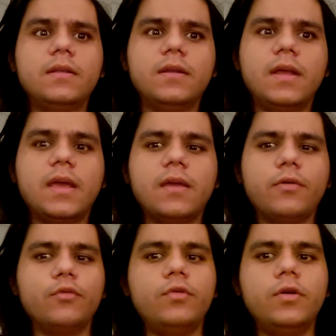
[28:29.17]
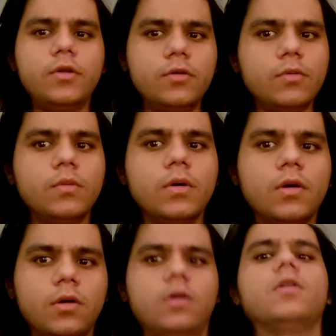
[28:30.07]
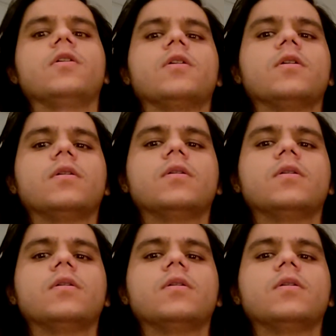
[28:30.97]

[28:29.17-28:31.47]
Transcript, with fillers: today who knew her